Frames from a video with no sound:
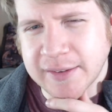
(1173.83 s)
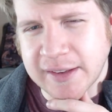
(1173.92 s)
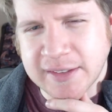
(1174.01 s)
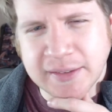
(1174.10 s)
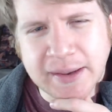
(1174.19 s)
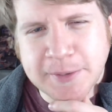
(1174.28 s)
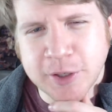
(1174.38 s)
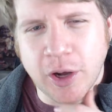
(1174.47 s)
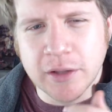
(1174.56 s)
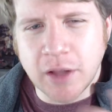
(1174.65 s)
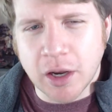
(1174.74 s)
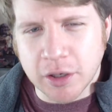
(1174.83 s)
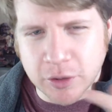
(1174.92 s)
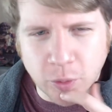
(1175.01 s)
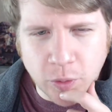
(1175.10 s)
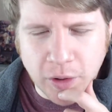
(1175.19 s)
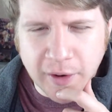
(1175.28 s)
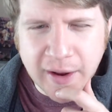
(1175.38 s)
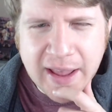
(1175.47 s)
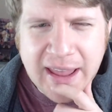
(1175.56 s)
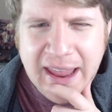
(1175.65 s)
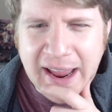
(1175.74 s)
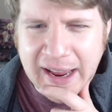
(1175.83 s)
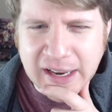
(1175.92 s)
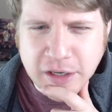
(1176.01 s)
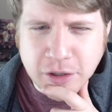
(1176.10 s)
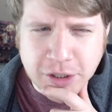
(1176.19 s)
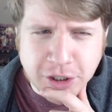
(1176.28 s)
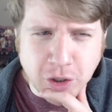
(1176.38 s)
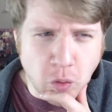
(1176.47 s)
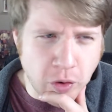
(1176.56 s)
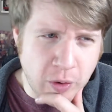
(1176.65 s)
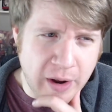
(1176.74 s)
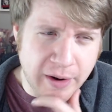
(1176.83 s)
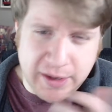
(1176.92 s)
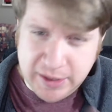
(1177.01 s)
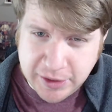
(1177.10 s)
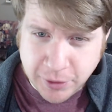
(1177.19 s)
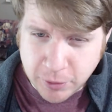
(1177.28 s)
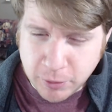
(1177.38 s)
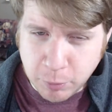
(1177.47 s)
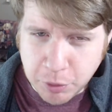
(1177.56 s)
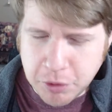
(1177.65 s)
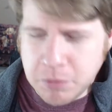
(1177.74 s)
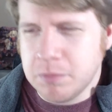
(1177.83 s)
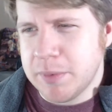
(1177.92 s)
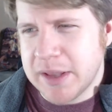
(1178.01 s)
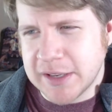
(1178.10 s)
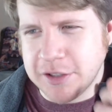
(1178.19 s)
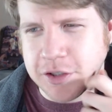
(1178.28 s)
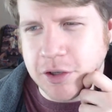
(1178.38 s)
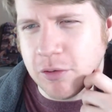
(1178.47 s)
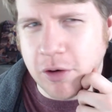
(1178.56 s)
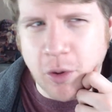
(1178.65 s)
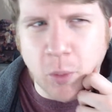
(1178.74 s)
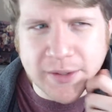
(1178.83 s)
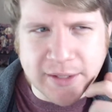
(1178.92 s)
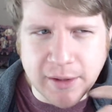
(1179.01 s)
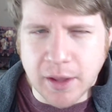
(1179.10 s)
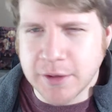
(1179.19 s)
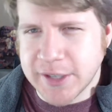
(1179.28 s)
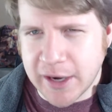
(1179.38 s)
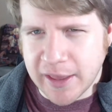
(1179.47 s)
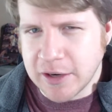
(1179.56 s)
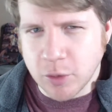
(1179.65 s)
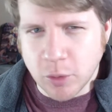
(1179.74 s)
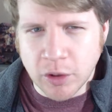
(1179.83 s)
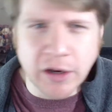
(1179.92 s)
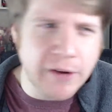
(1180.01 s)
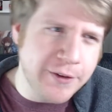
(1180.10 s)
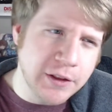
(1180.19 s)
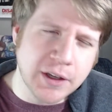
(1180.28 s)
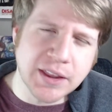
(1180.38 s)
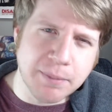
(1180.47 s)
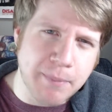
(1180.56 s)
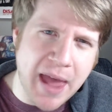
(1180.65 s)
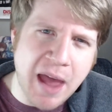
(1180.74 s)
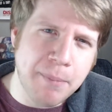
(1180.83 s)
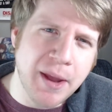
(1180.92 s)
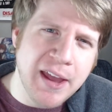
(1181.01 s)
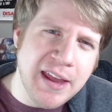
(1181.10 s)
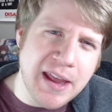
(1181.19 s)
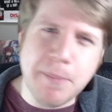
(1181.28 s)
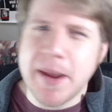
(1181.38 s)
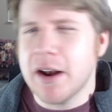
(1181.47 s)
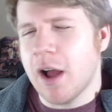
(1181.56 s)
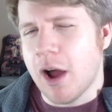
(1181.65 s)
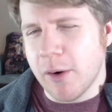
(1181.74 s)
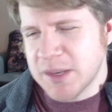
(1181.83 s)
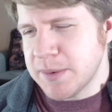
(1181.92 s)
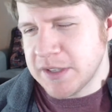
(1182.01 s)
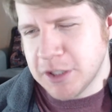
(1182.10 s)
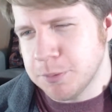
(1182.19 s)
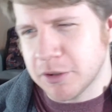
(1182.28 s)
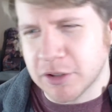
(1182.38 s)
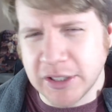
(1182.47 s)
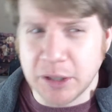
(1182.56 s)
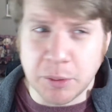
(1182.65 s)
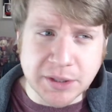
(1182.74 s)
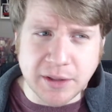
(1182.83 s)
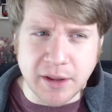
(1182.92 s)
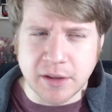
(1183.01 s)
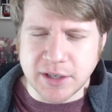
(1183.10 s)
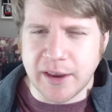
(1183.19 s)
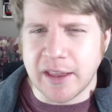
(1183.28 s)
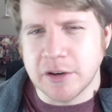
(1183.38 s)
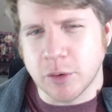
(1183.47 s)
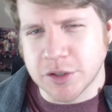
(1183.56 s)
Like sometimes you'll unlock a door and you just don't know how to enter the room because you don't know what's on the other side of that door. And if you look at the map, it may not always be super clear what's on the other side of that door.